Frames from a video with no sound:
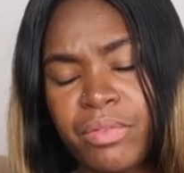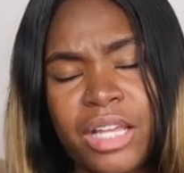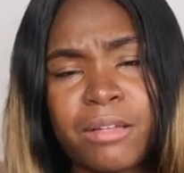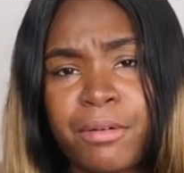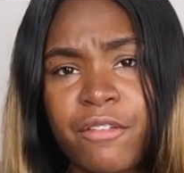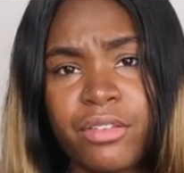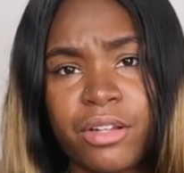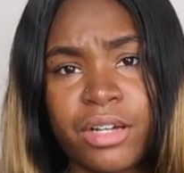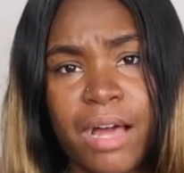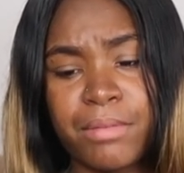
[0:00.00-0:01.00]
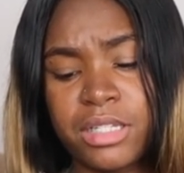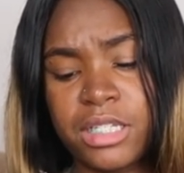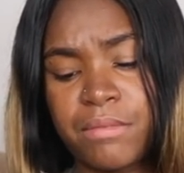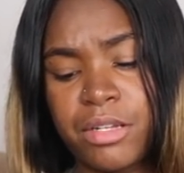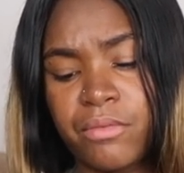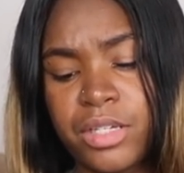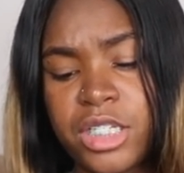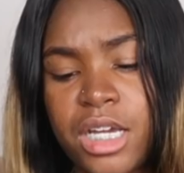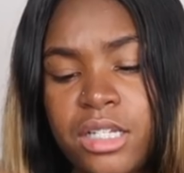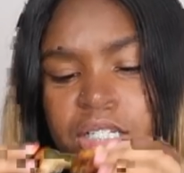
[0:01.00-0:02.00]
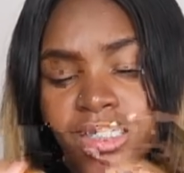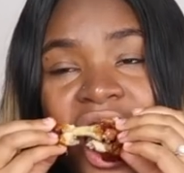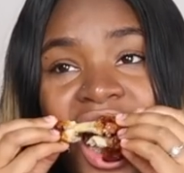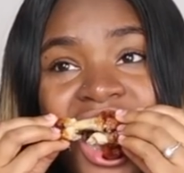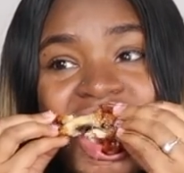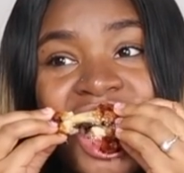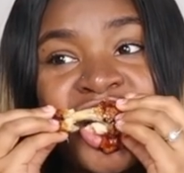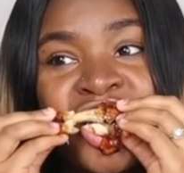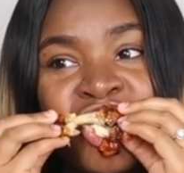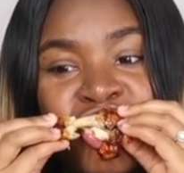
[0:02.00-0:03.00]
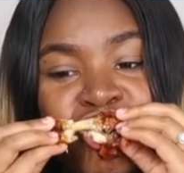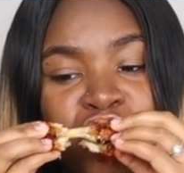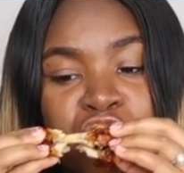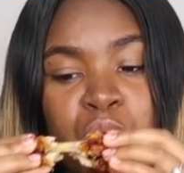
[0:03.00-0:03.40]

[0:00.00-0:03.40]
Not the buffalo con, but the 10 minute wing challenge. I